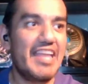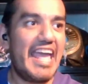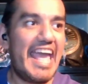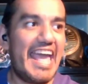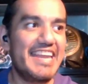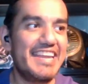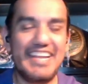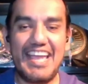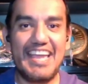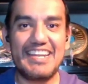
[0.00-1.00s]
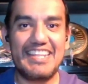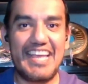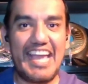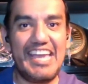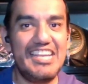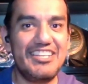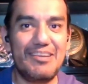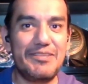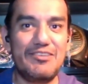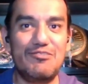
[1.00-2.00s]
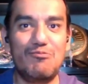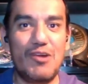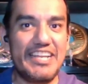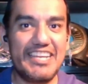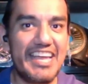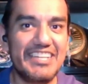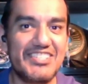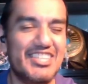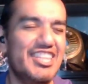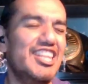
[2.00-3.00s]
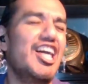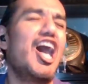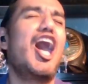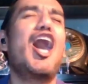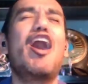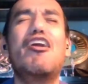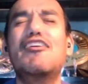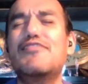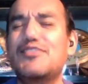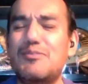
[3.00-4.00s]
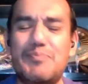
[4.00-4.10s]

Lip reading: And again, the AEW White Knights love to